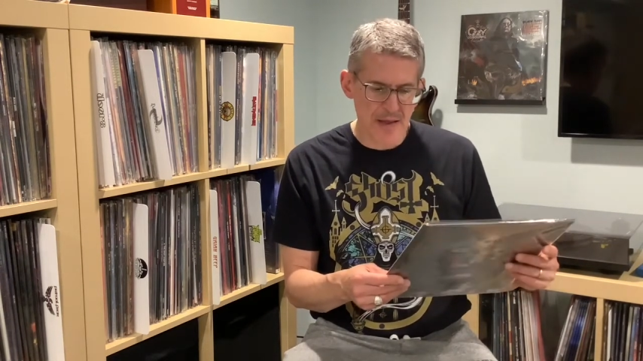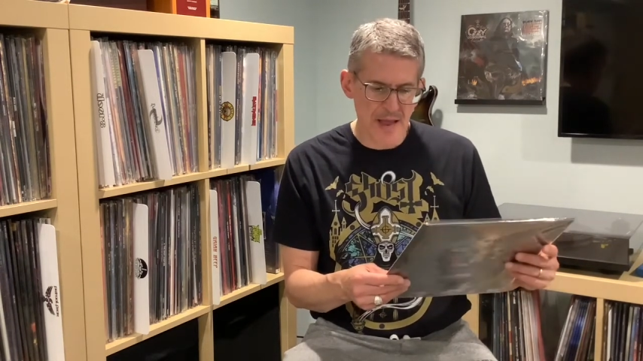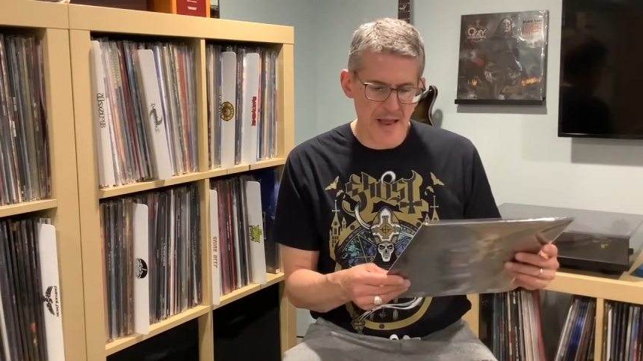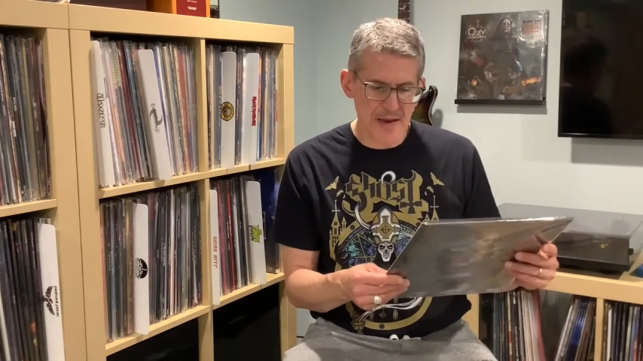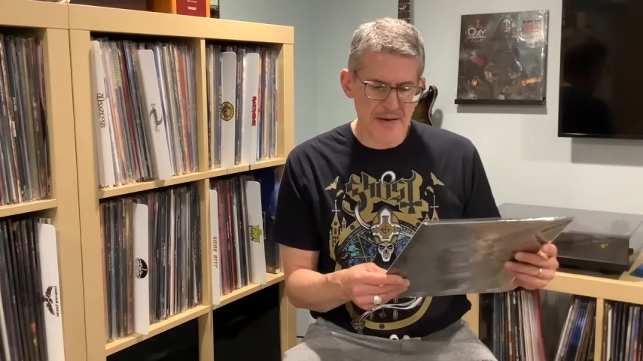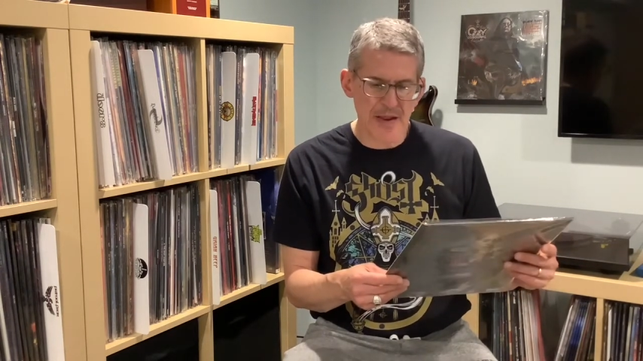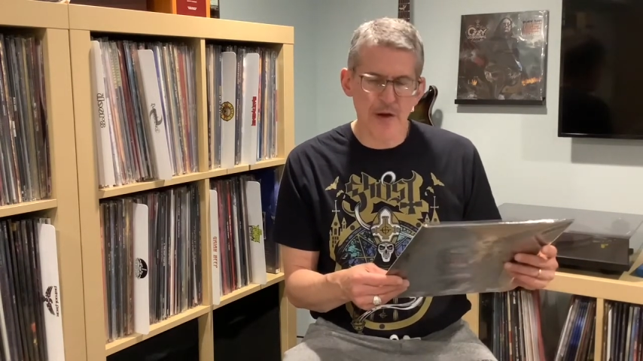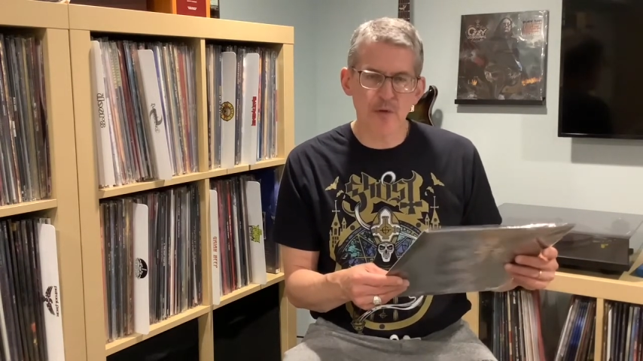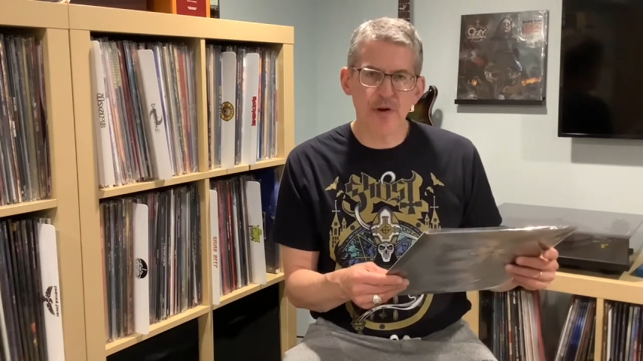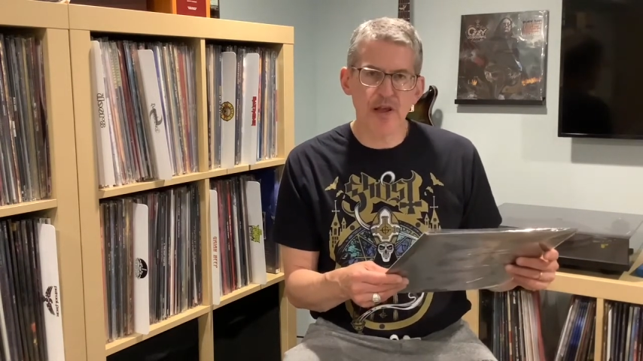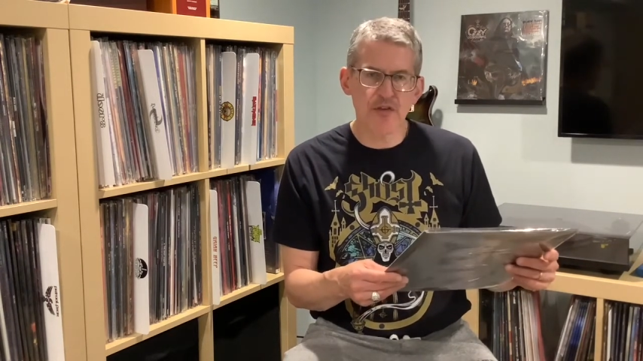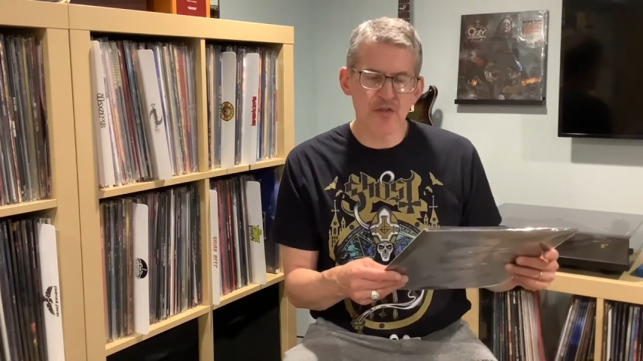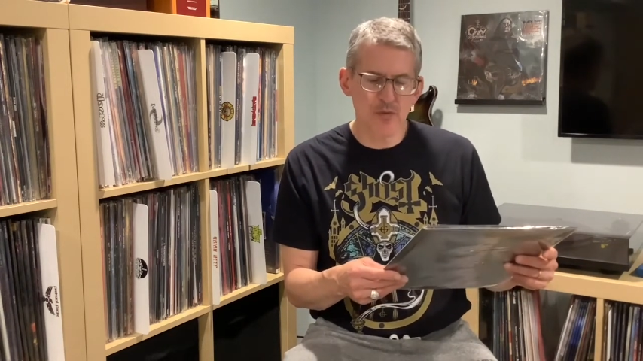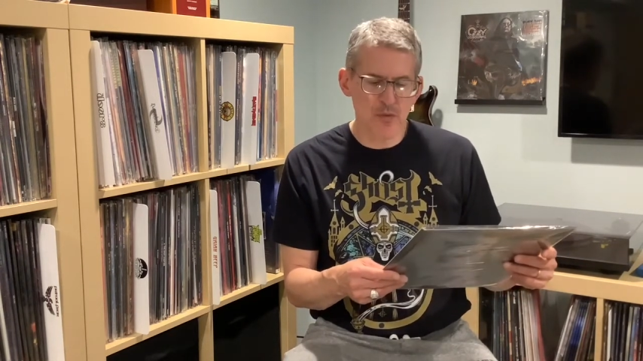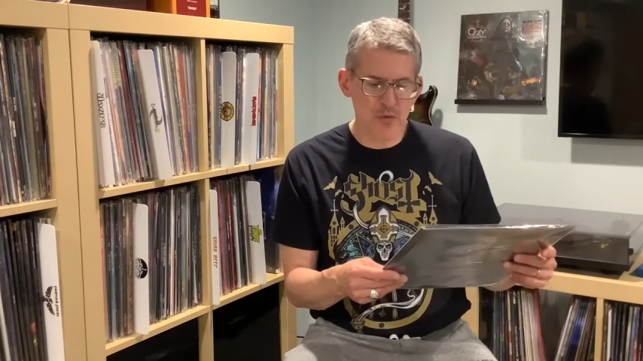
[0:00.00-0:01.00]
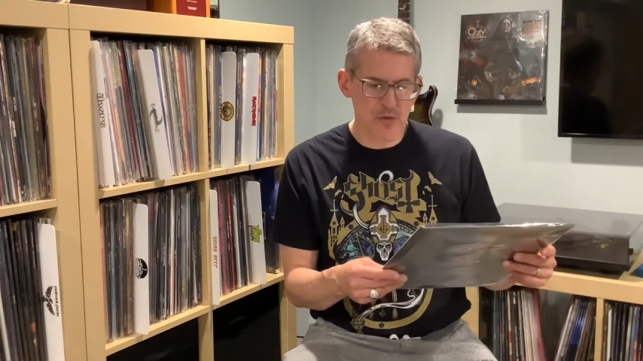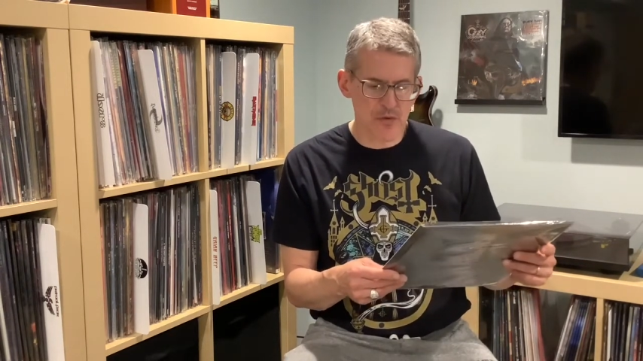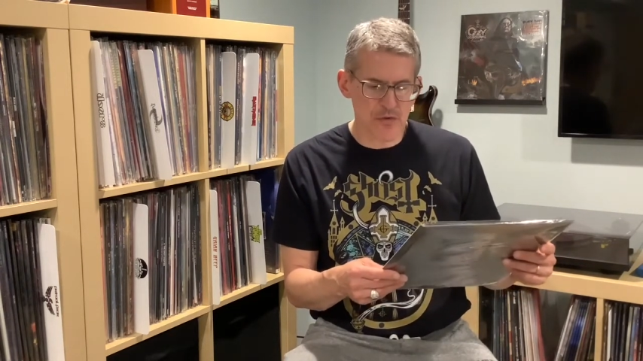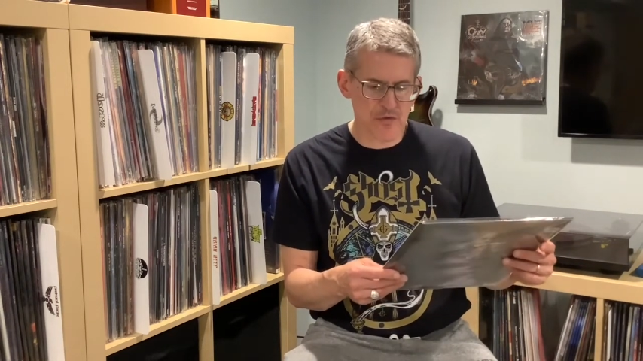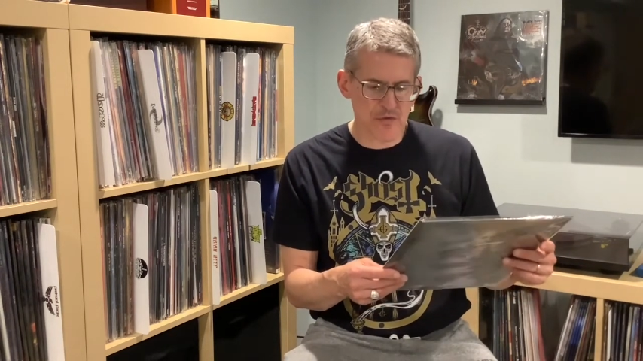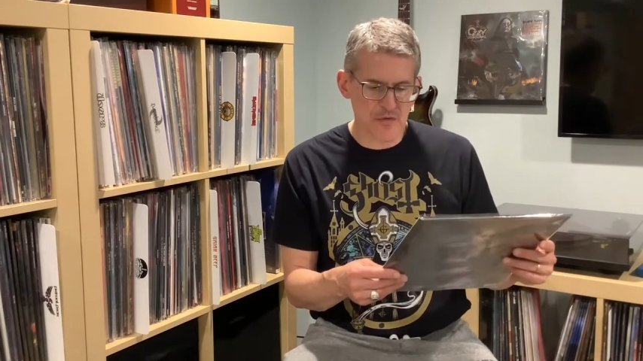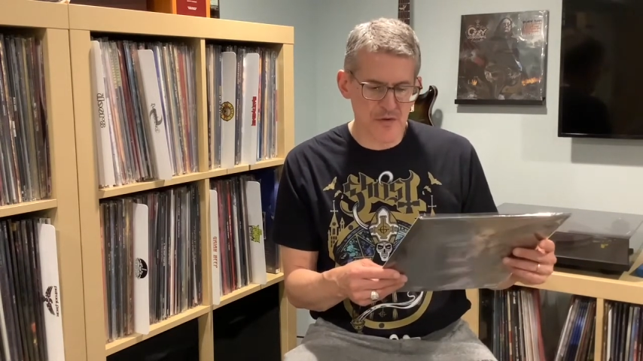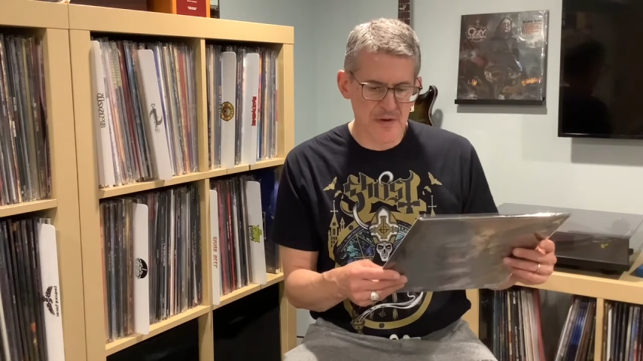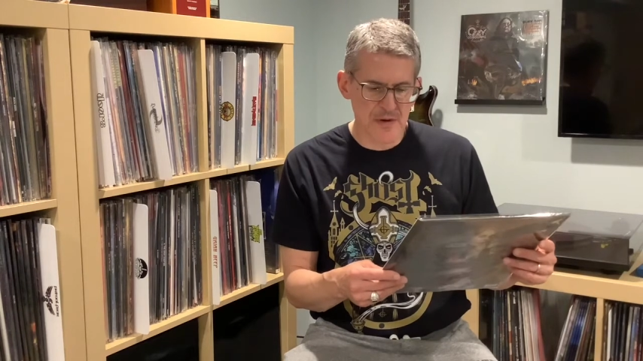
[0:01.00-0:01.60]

and Degradation Rules,